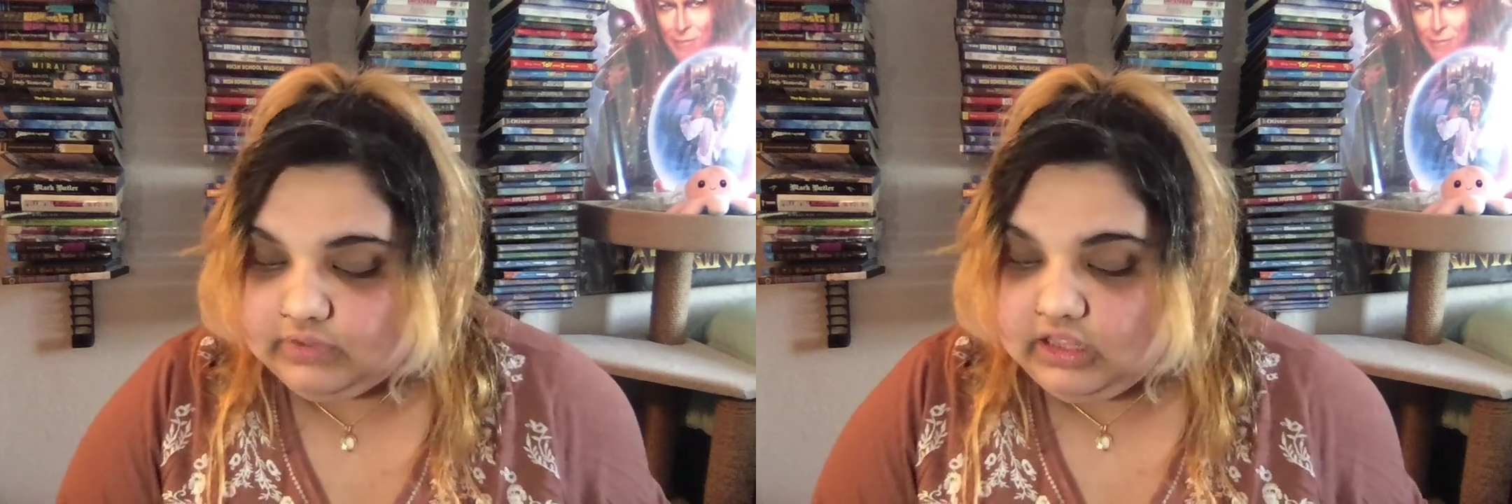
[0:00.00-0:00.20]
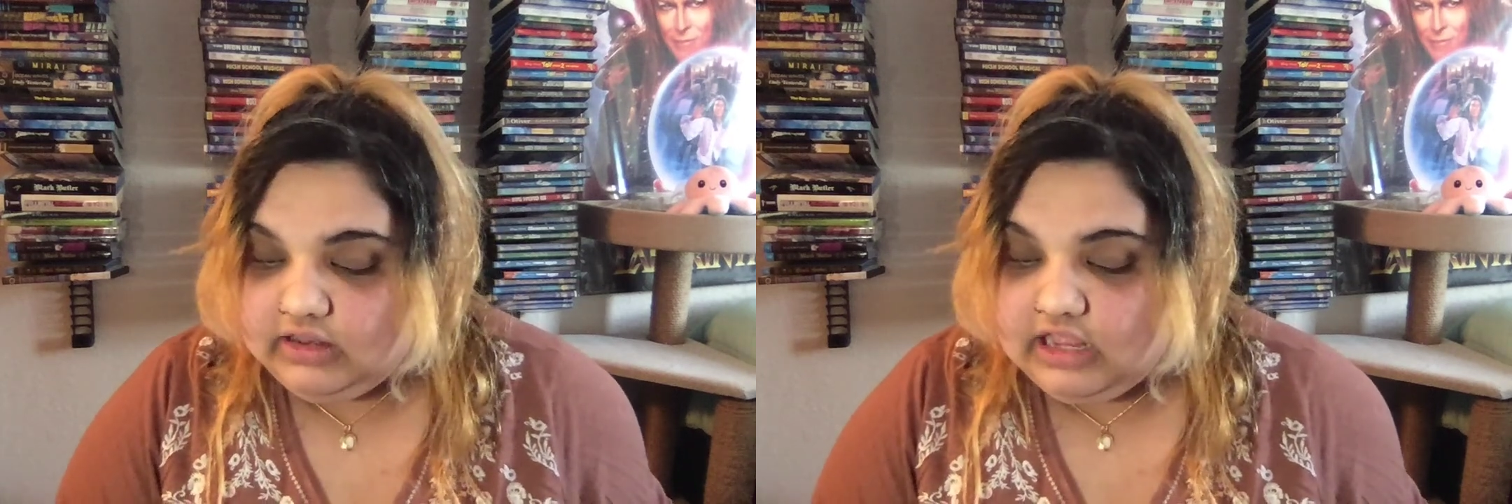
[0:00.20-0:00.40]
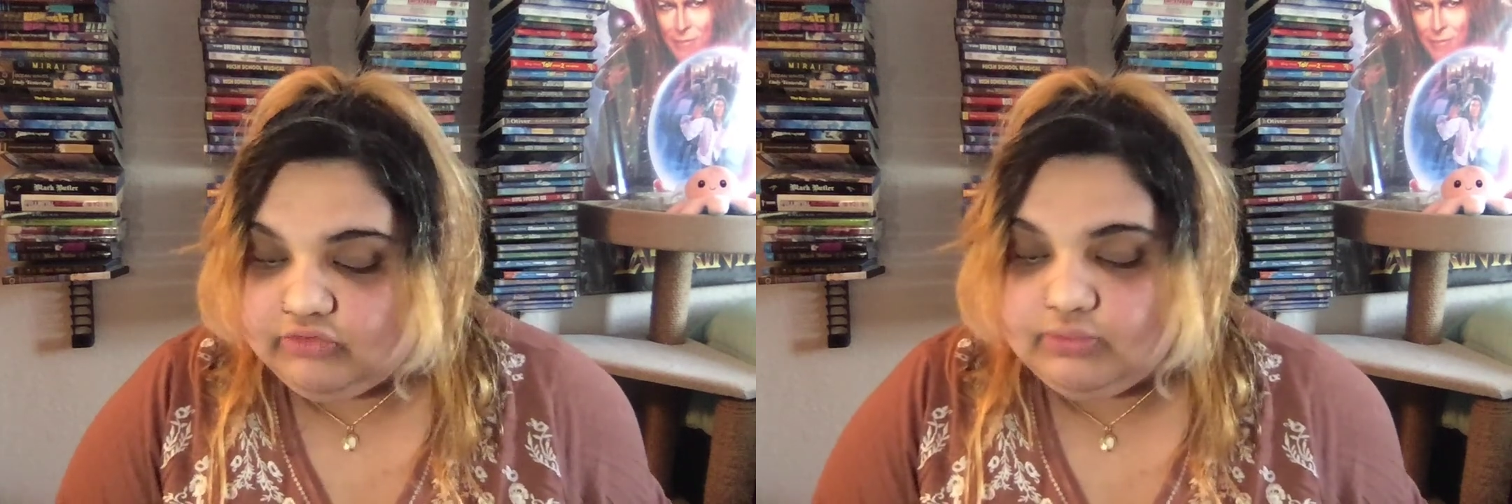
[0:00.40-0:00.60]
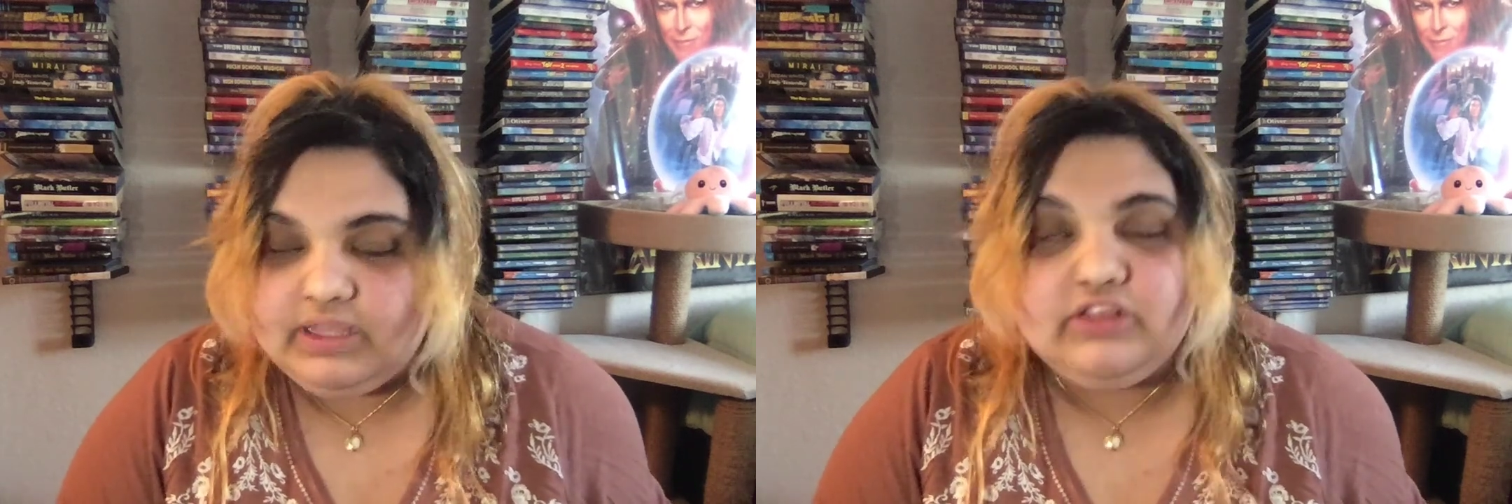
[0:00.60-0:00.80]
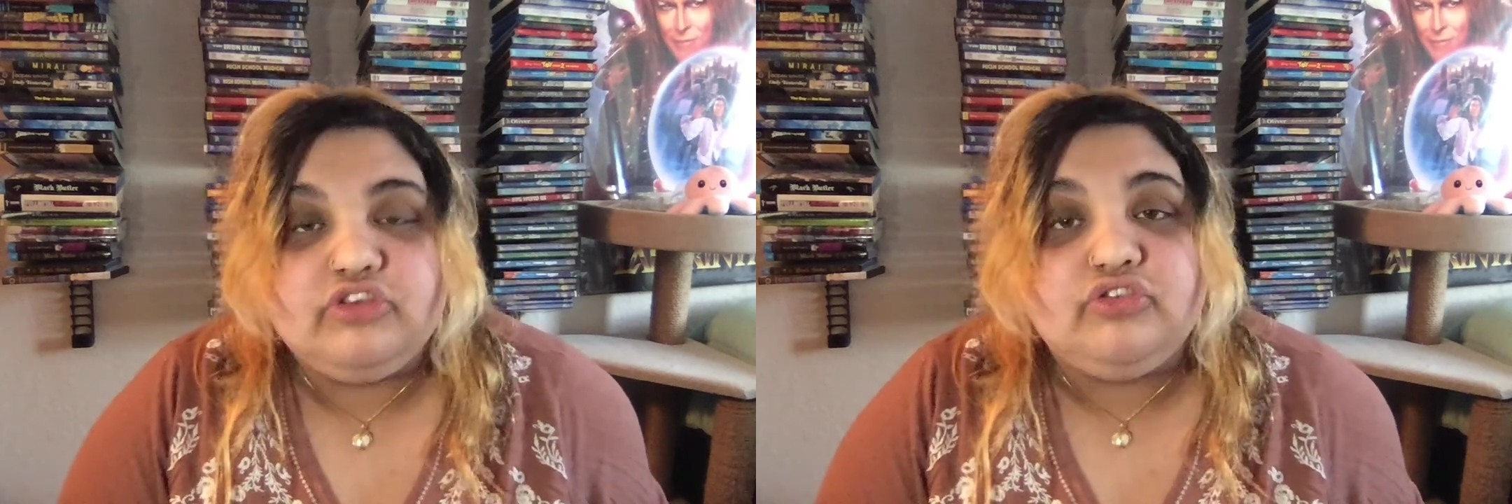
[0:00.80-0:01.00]
Next would
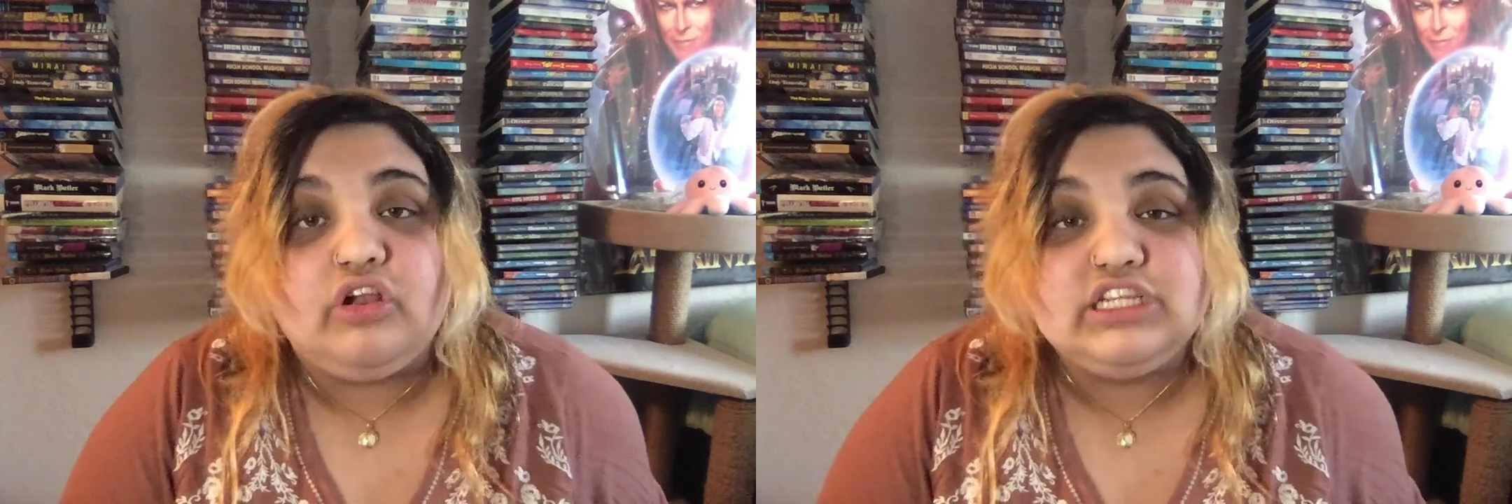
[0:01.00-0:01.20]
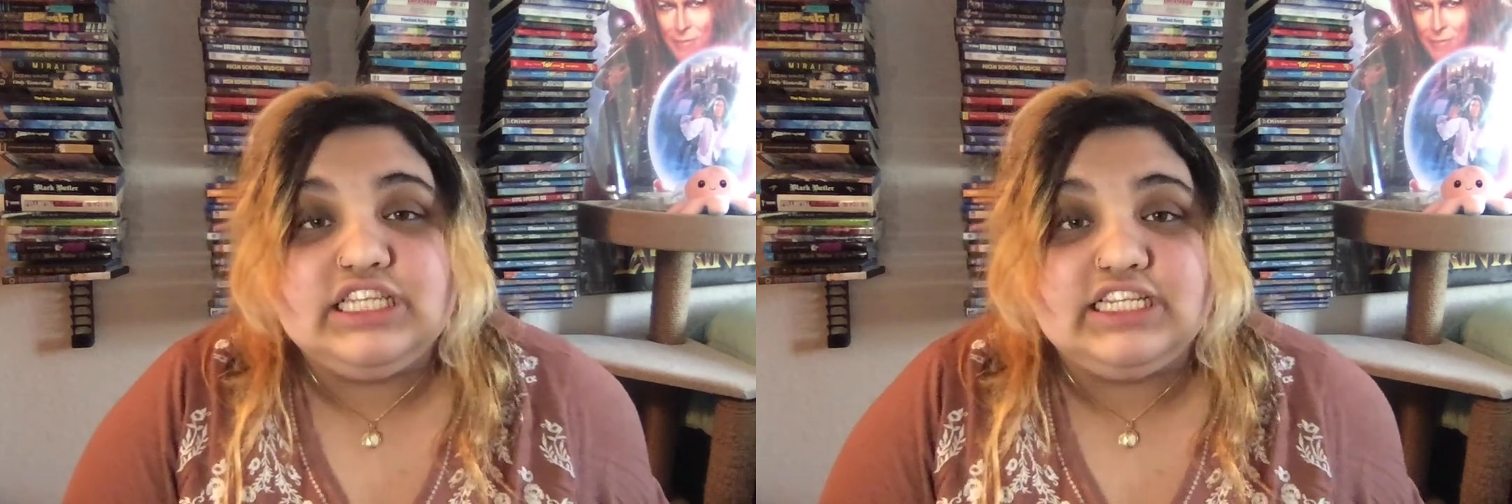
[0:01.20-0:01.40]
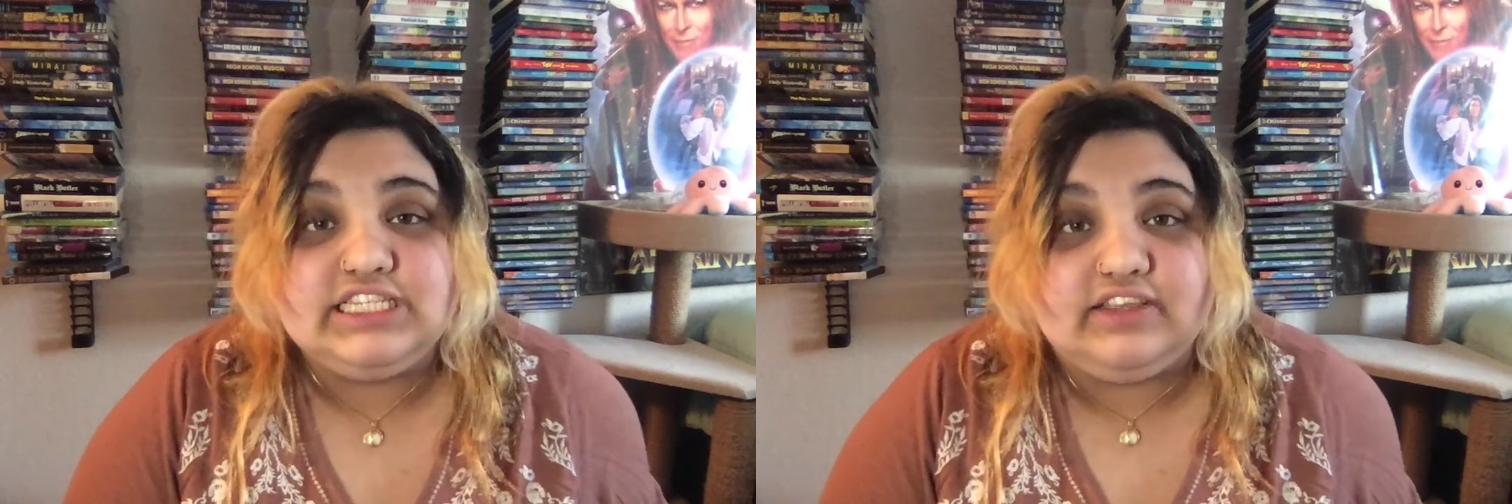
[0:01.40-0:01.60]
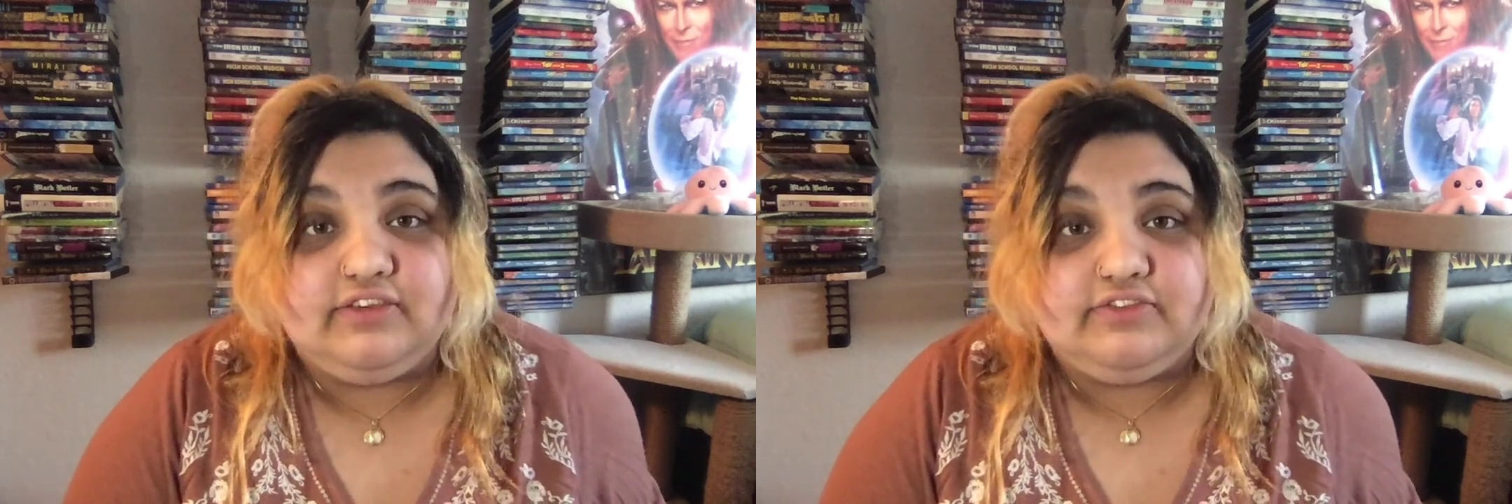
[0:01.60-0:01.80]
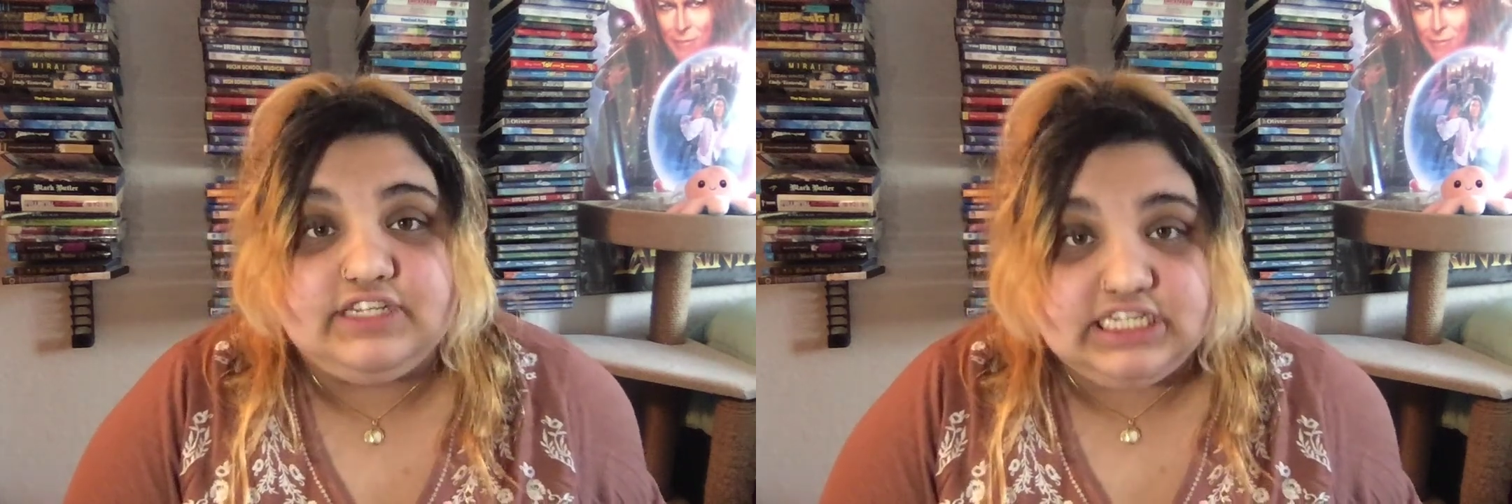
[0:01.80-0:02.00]
be the strong sense
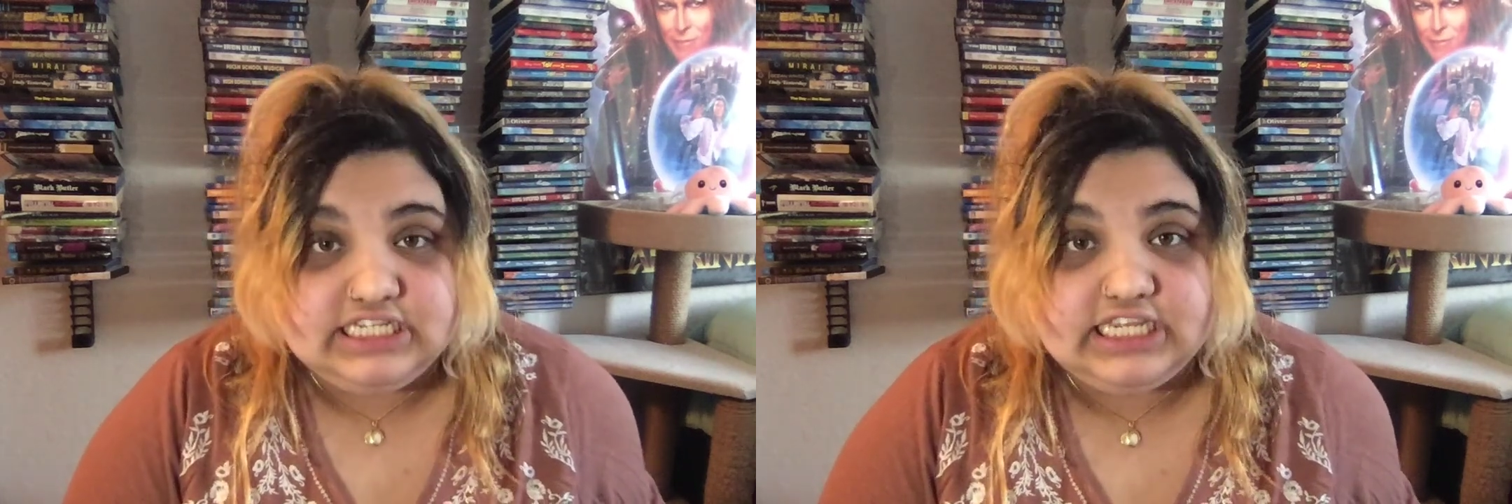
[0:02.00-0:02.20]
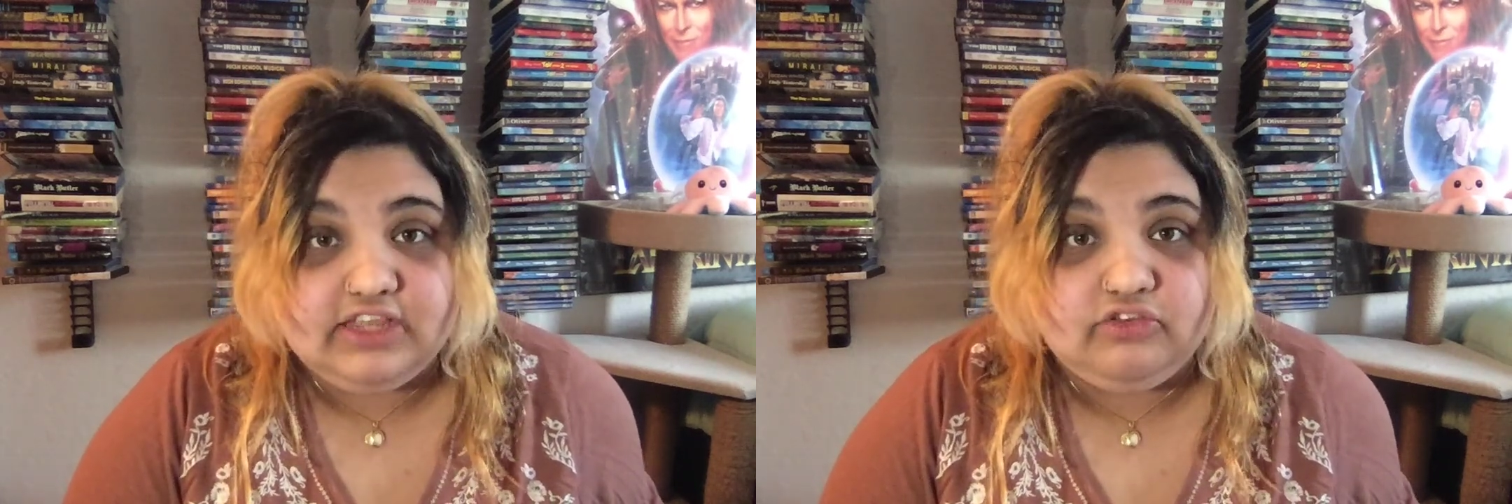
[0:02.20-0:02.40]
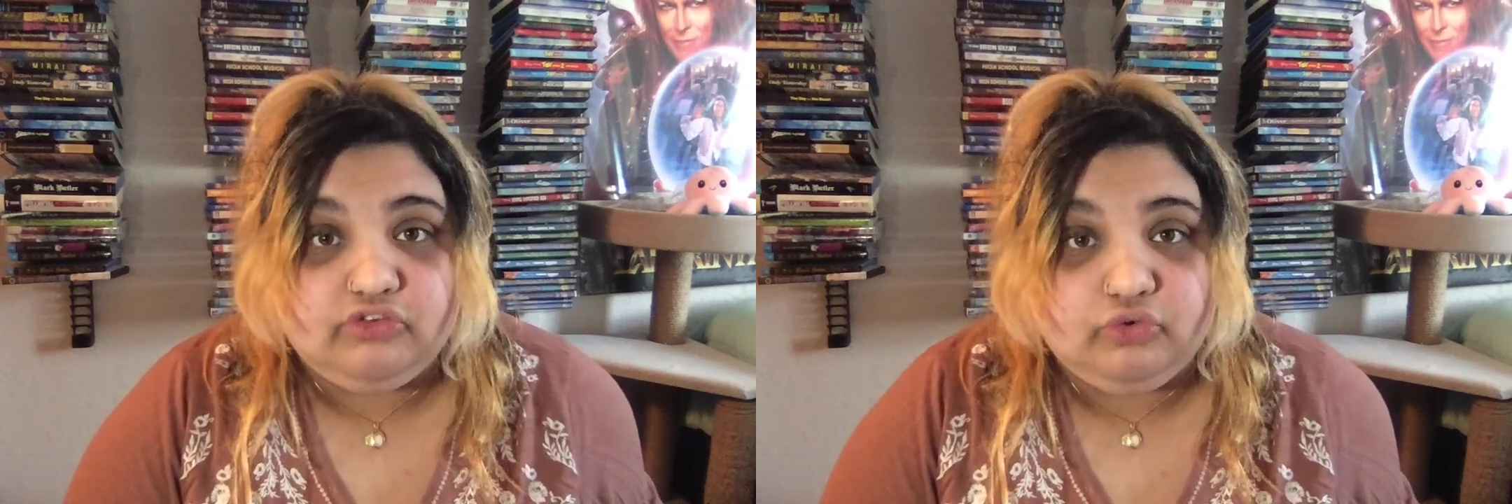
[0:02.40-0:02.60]
of details